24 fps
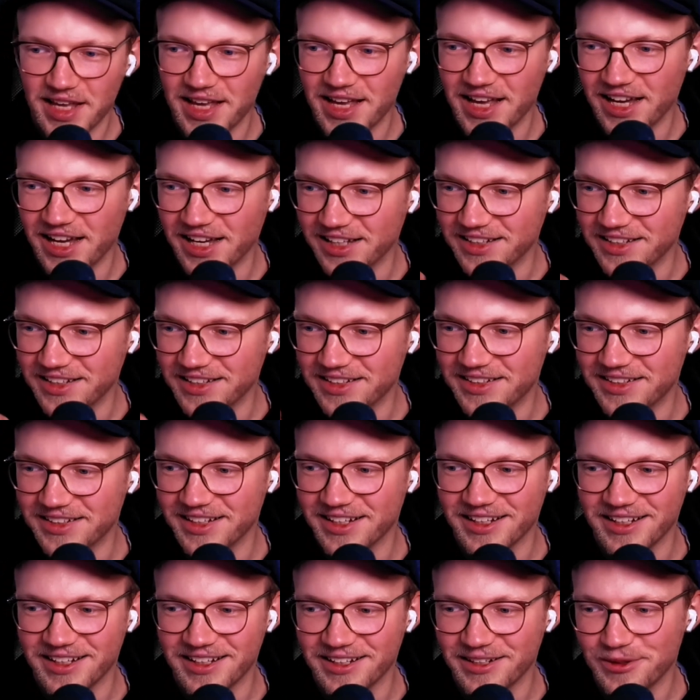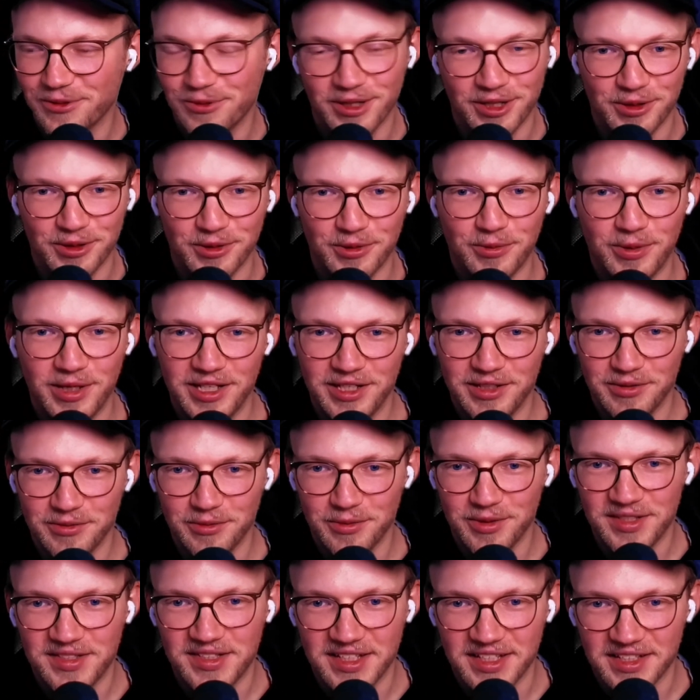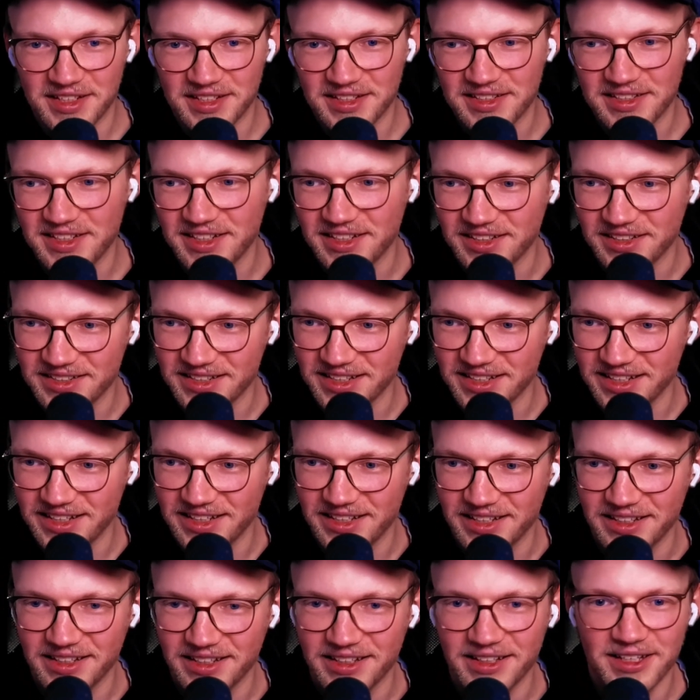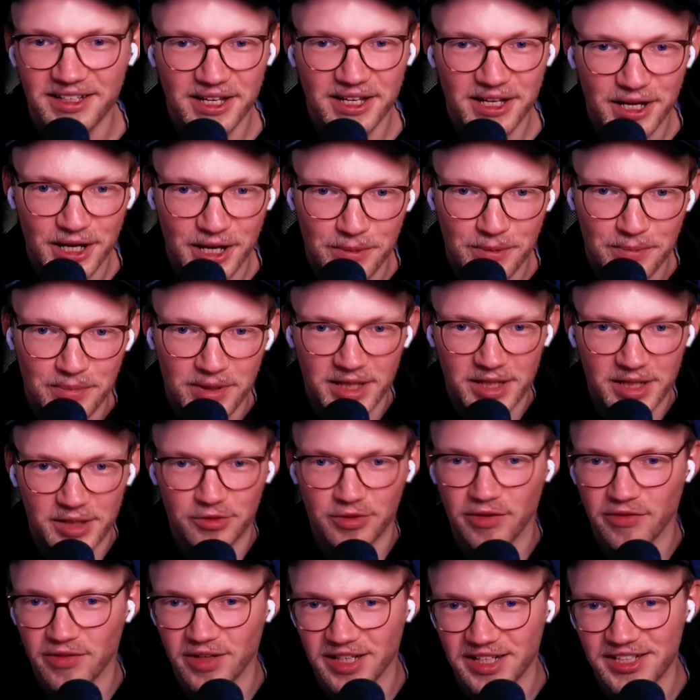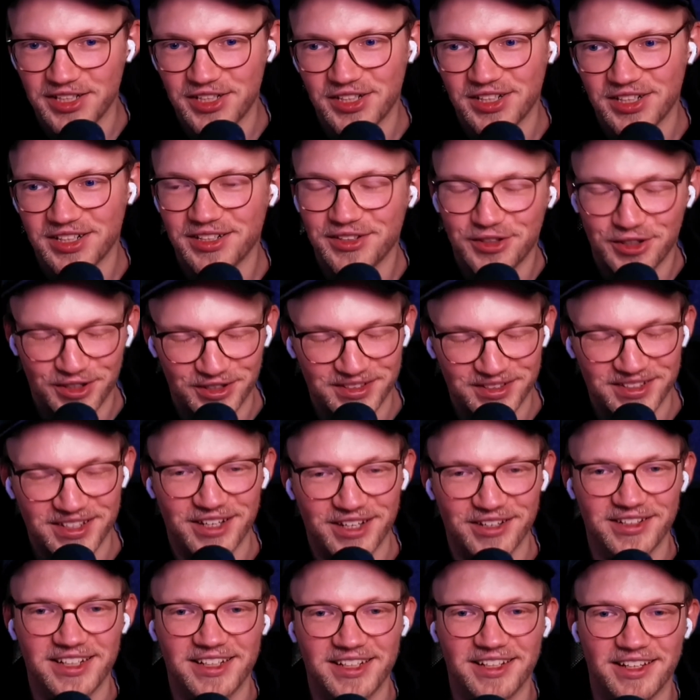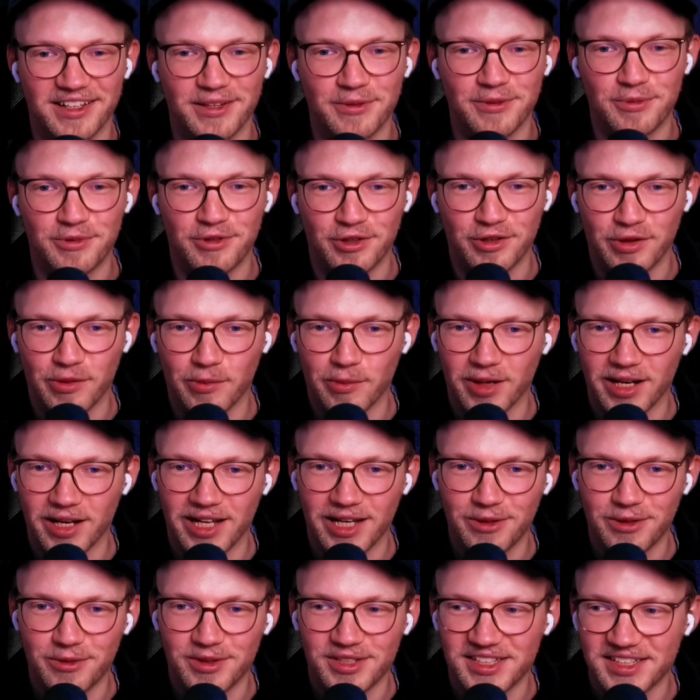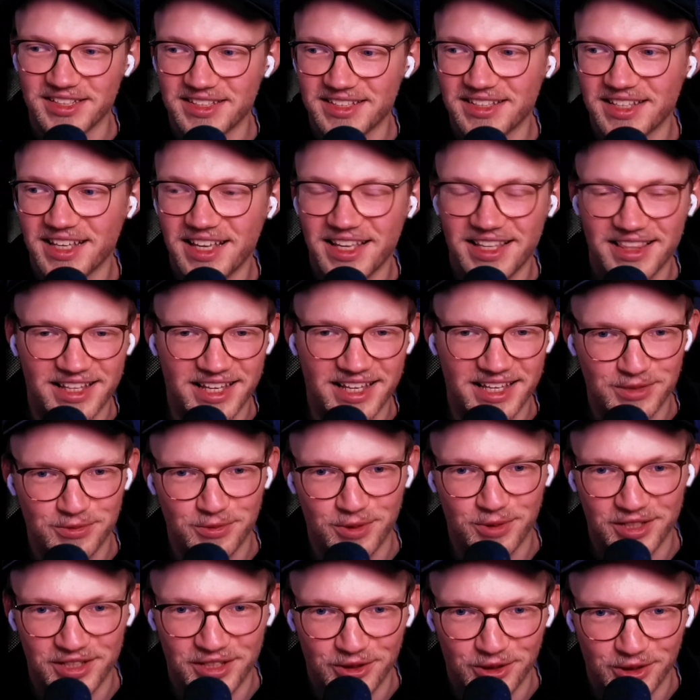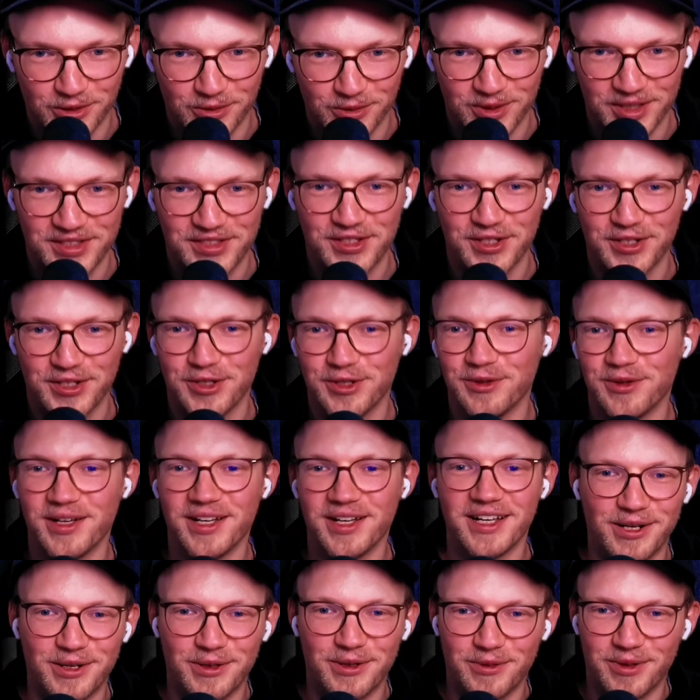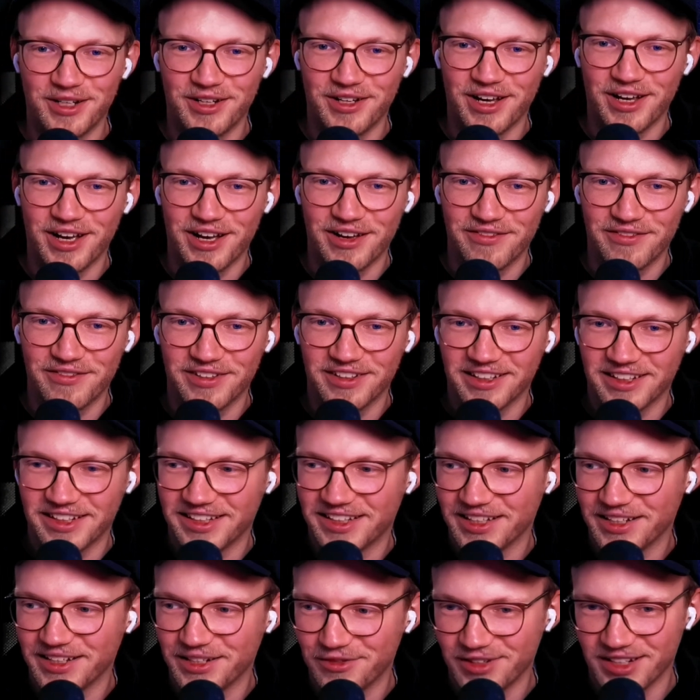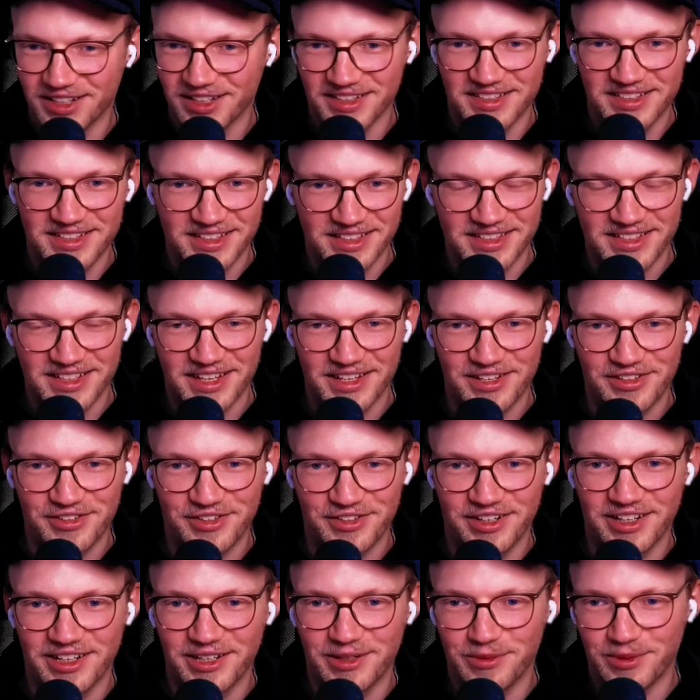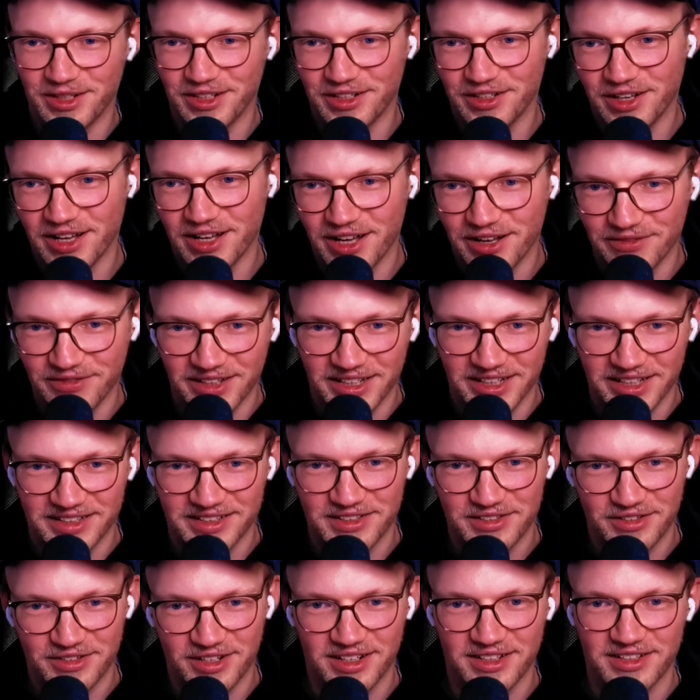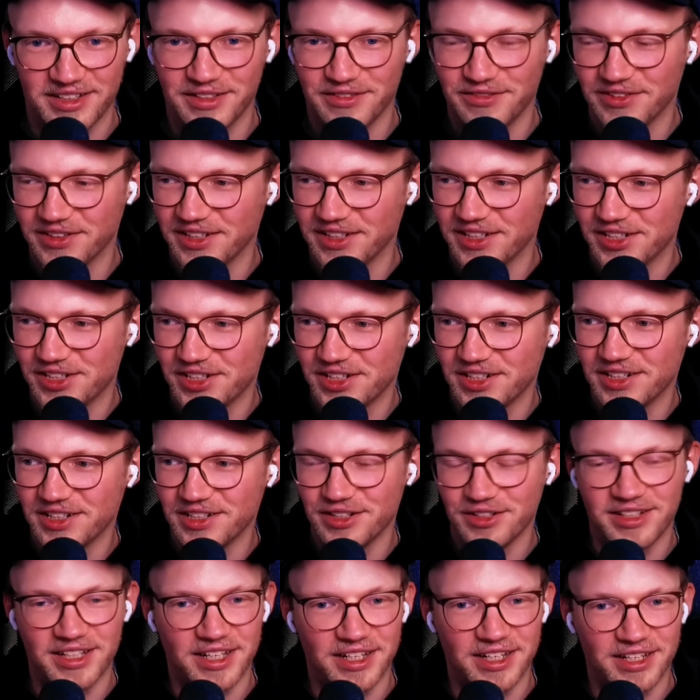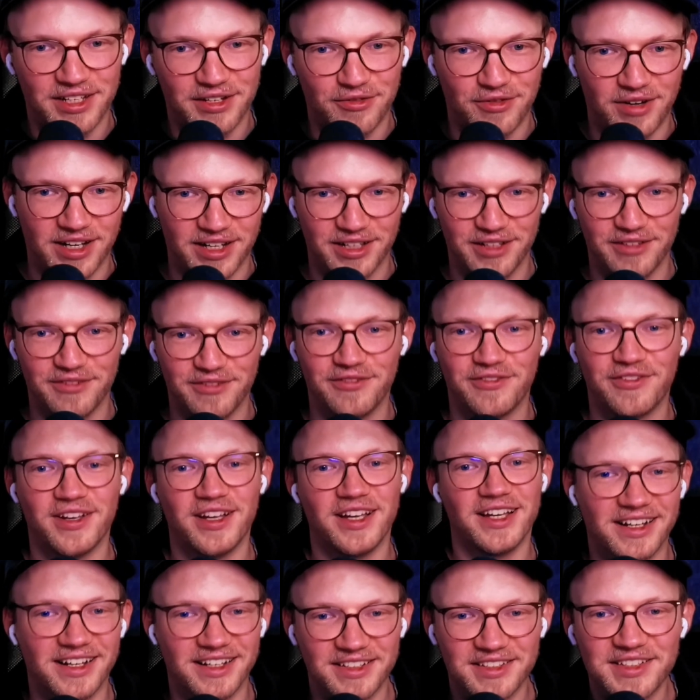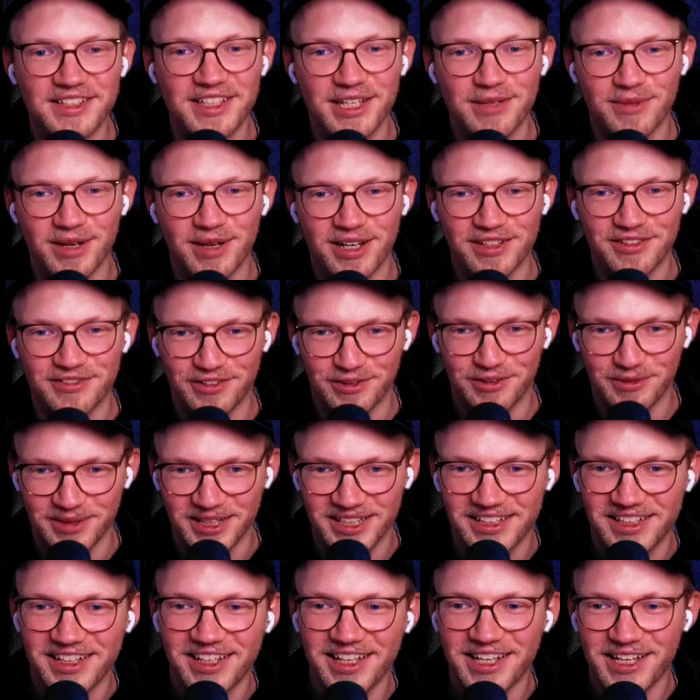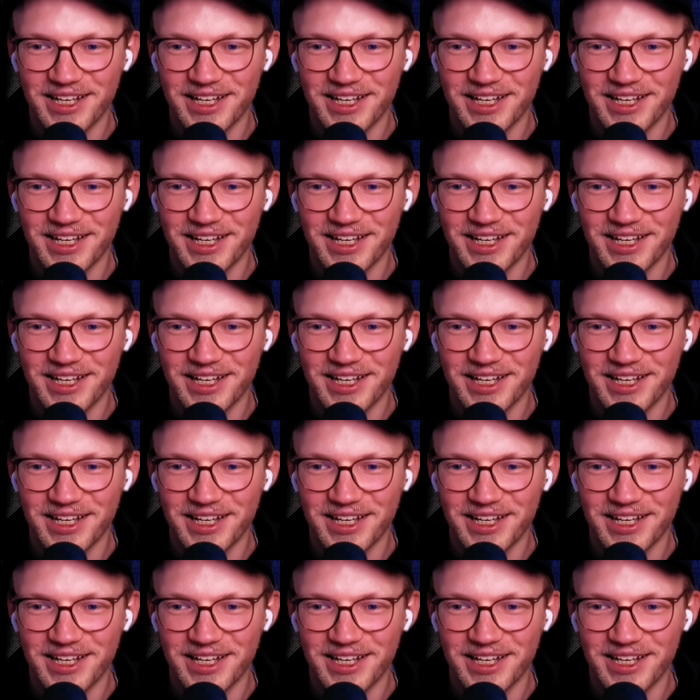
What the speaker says: And we see this here as like a big revelation. Turns out in other programming languages, that's what you always do. When you have like in Rust, etc., when you have like a struct definition, you can derive schemas from it.